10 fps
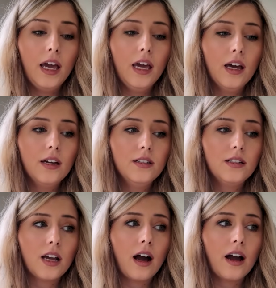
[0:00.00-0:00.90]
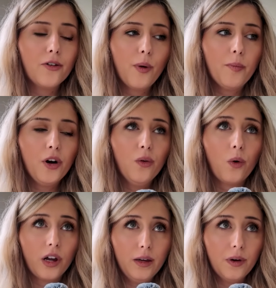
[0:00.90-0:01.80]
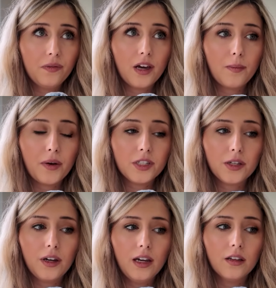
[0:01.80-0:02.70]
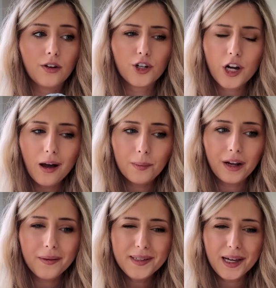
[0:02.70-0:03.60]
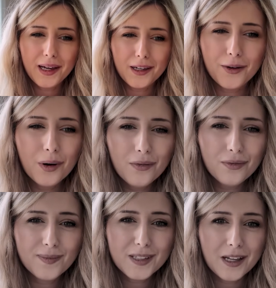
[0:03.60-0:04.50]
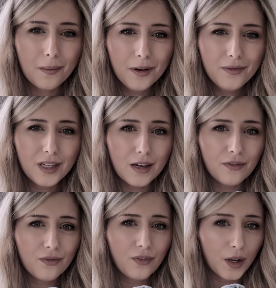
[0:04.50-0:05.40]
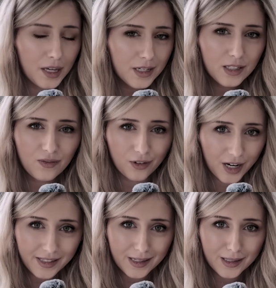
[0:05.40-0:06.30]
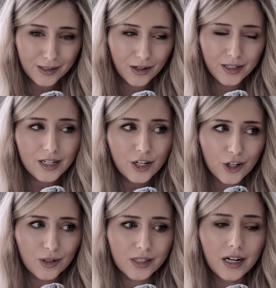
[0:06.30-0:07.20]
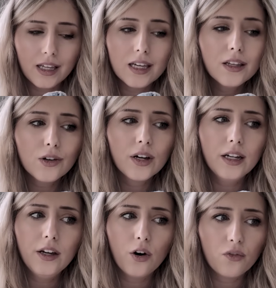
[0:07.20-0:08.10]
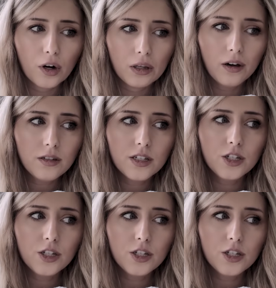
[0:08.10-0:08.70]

And I remember working with them. I was looking at their shop and I was like, you have some of the funniest phrases on t-shirts. And I think they're getting overlooked